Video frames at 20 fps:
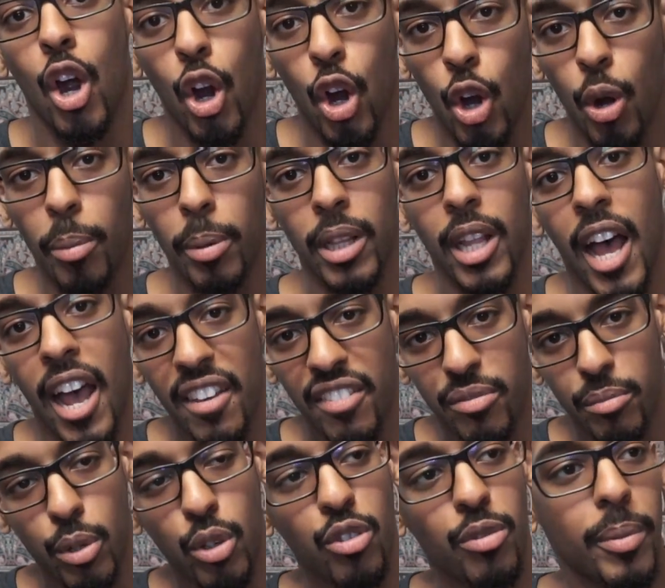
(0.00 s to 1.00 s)
Herbalife
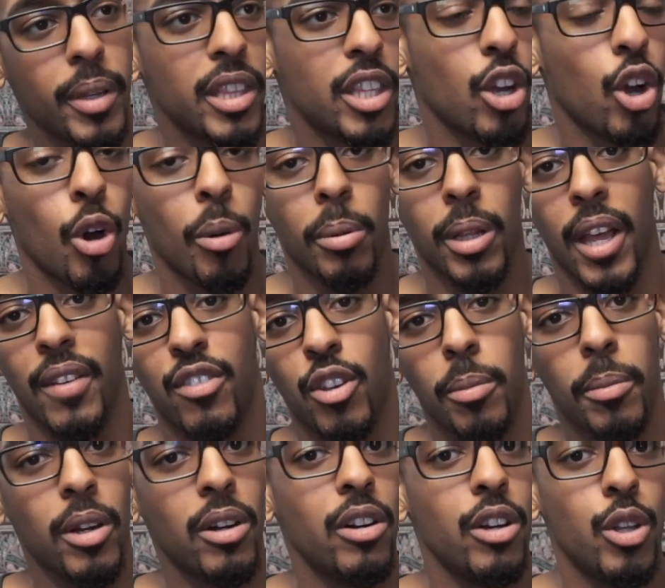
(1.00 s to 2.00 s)
movement, the Herbalife
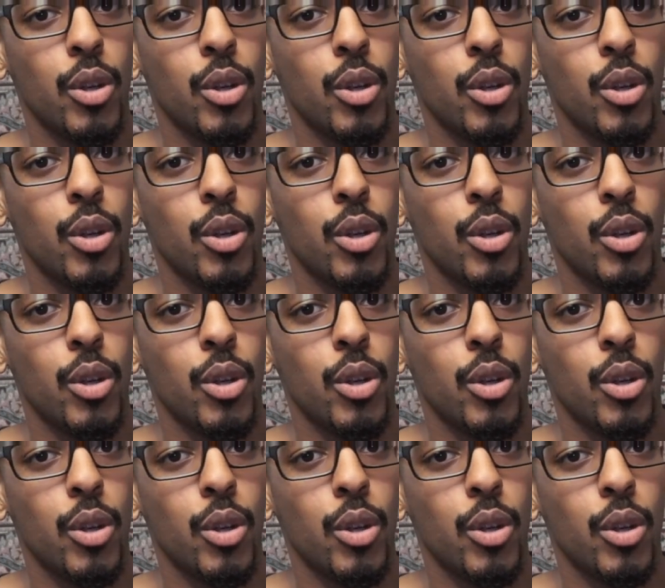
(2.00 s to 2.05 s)
community.